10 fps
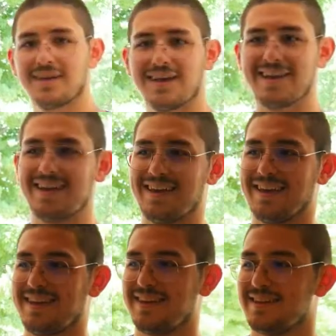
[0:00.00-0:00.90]

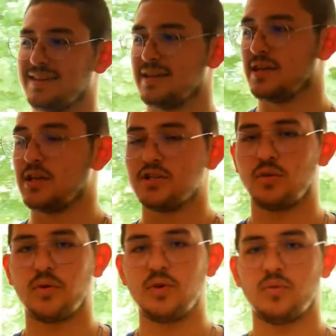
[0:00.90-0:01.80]
Hey,
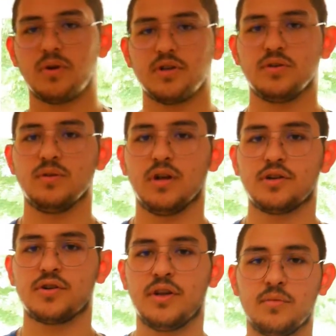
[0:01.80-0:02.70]
so when you want to do
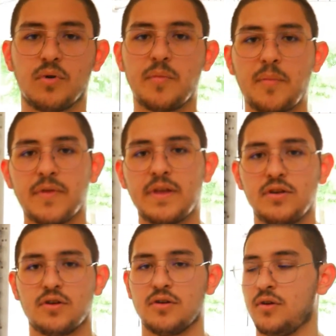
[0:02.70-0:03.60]
laundry, remember that
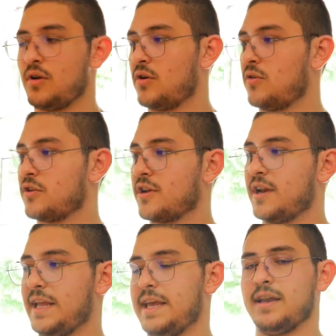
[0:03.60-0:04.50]
you're all
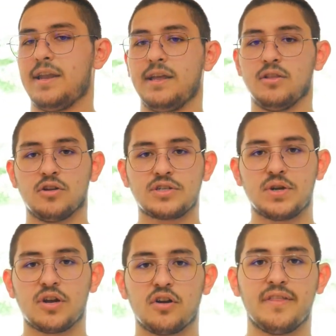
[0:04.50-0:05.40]
going to get a
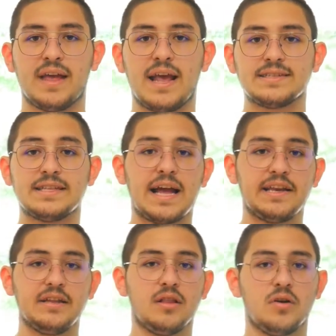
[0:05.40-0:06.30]
laundry car that has
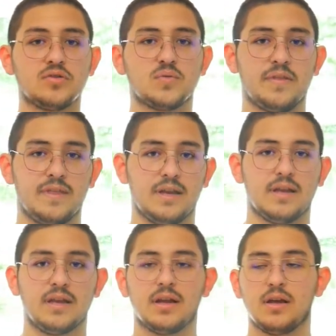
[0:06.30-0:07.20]
90 loads within
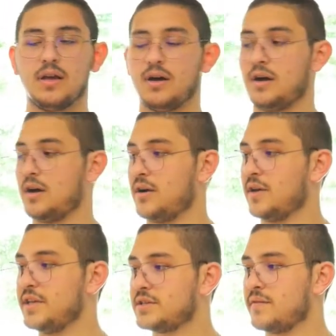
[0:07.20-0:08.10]
it.
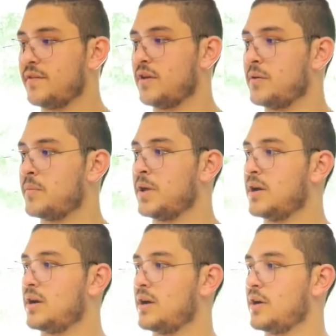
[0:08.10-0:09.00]
Each of them
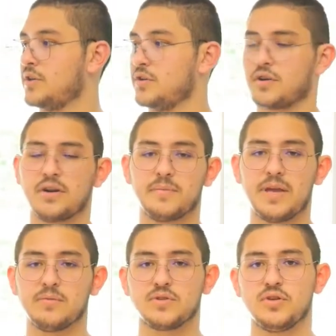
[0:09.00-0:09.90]
you're going to
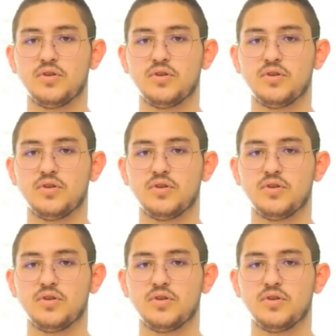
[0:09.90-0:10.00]
be able to